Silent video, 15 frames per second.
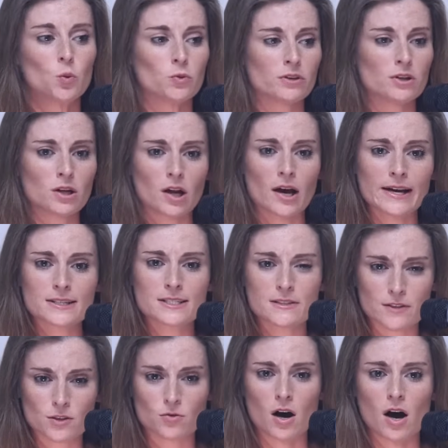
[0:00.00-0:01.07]
with the likes
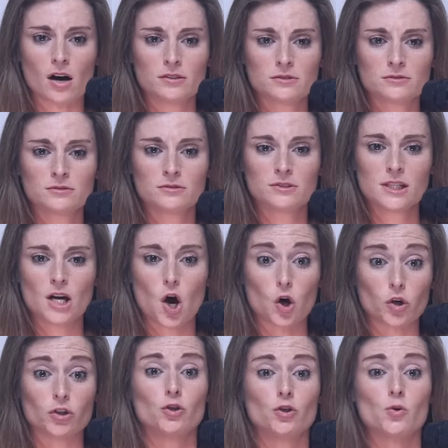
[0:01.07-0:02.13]
of Iran
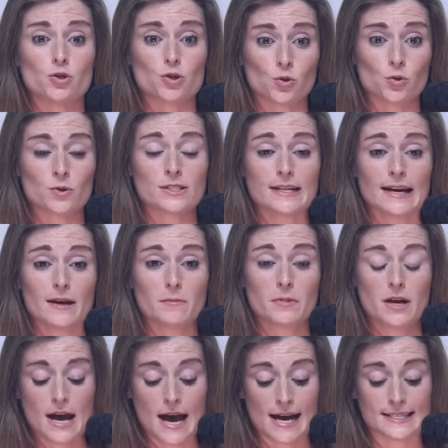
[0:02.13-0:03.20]
on your doorstep,
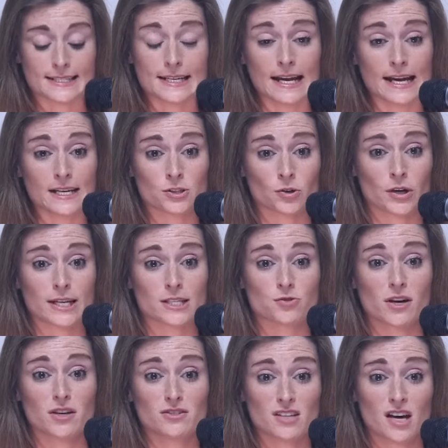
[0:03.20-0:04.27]
as it is on
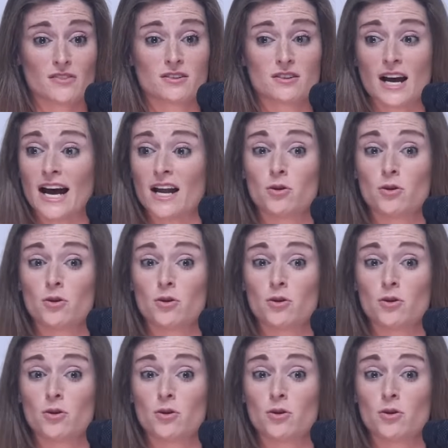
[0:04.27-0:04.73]
Israel's southern